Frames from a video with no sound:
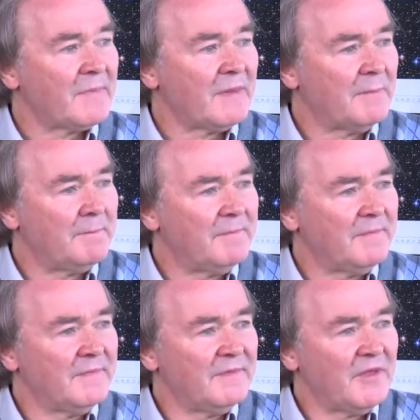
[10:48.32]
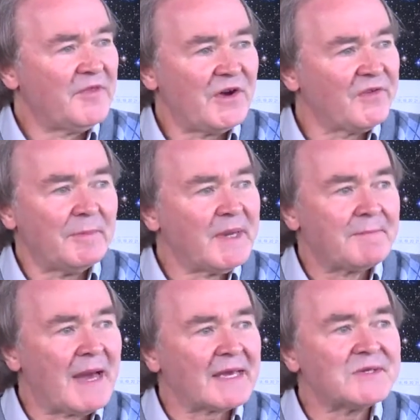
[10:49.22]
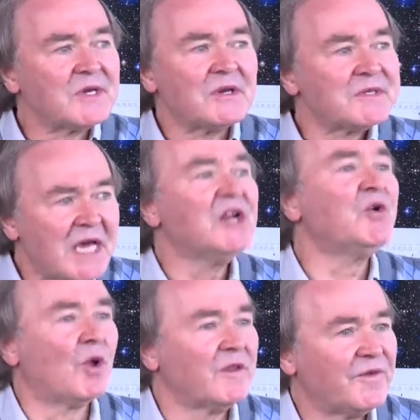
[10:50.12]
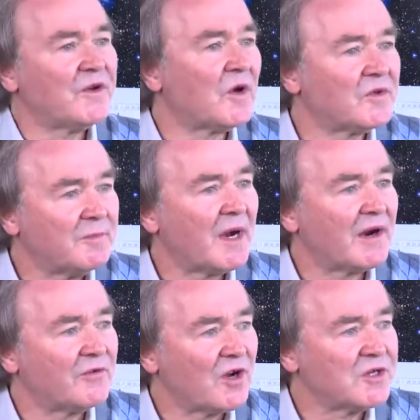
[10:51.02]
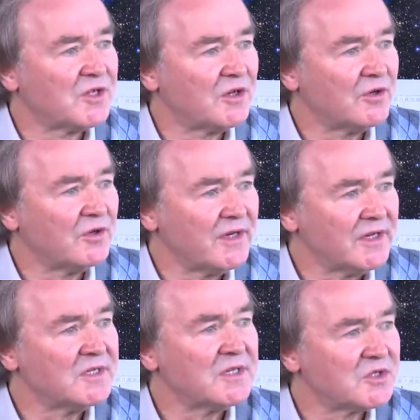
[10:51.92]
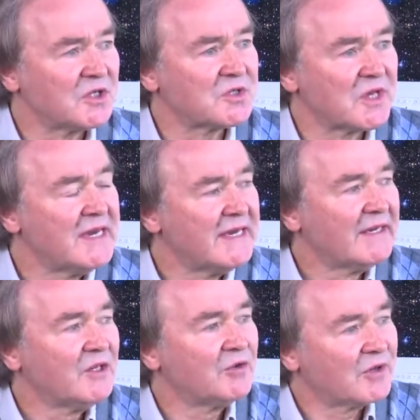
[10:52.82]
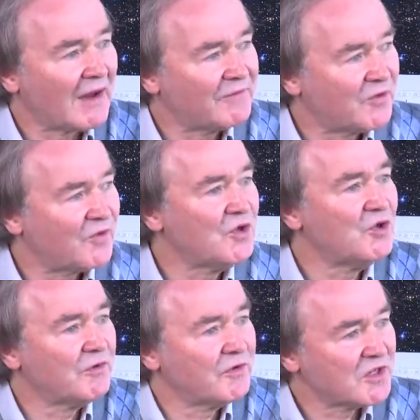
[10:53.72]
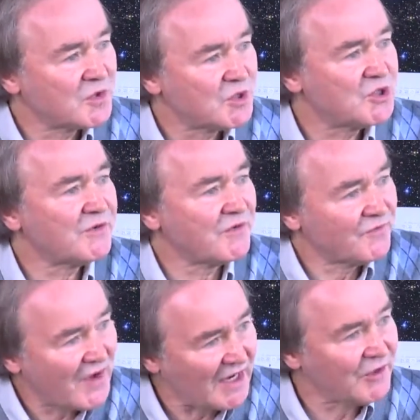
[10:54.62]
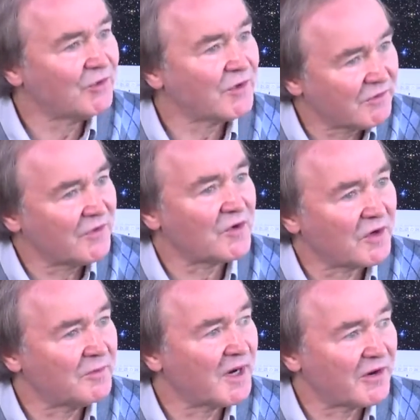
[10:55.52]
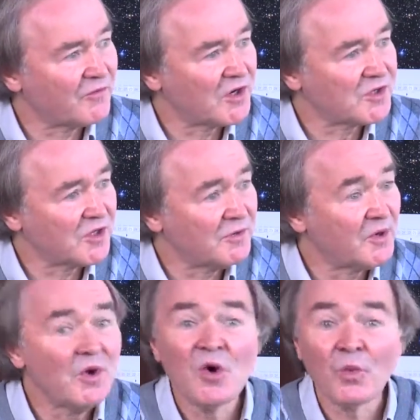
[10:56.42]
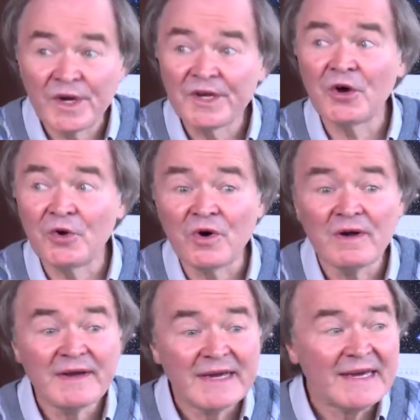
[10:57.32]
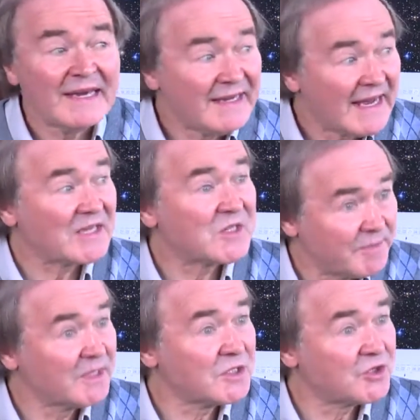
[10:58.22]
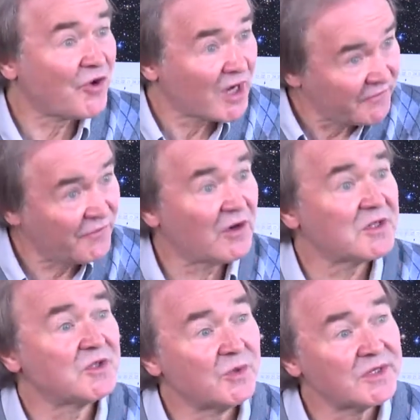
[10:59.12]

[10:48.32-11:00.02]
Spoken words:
the theory of the Big Bang isn't going to tell you what the photon to baryon ratio is. It's just you could have different universes with different values of the photon to baryon ratio, but we know it has to be constrained for us to